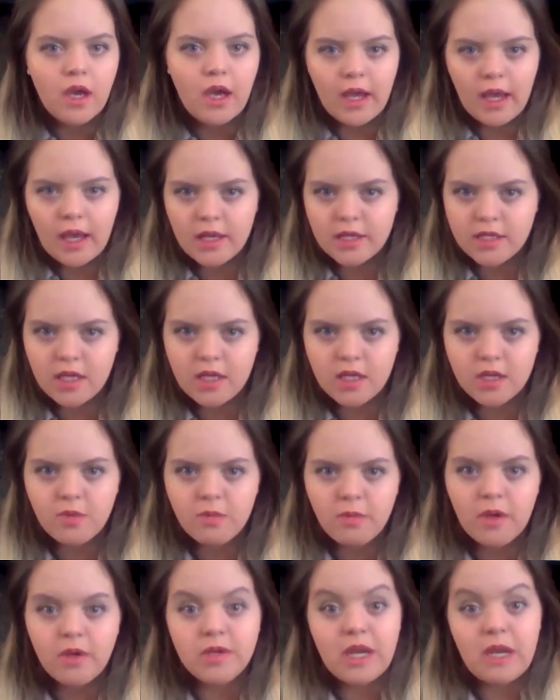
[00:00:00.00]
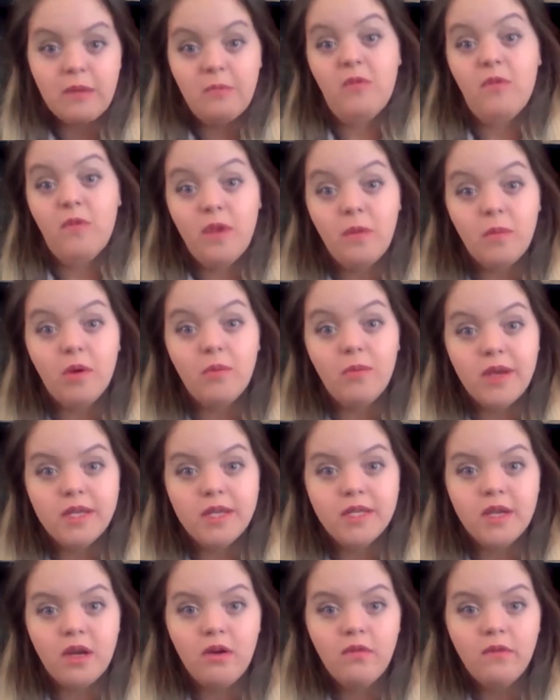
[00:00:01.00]
I can't say this for males, I'm a female
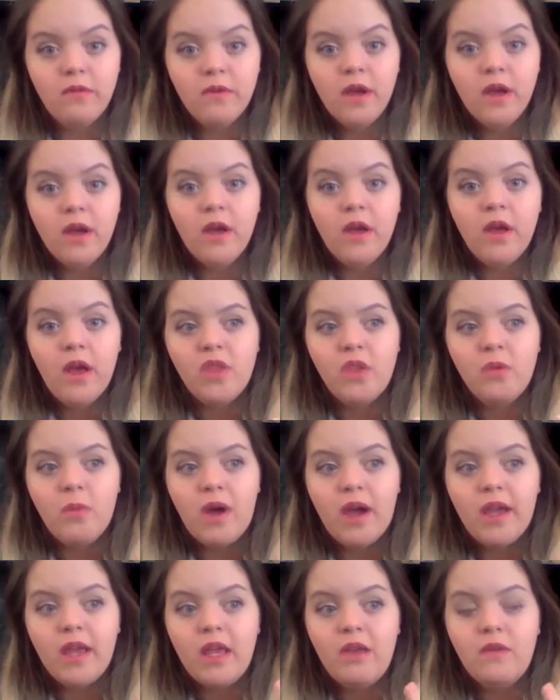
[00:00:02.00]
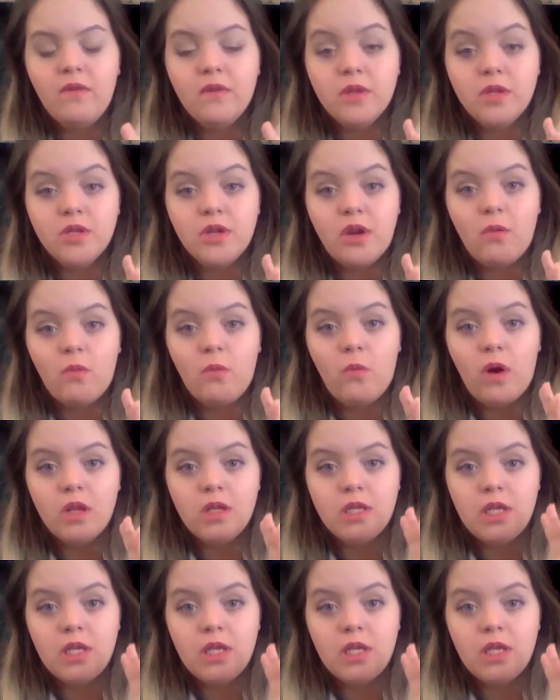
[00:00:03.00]
myself, you might even start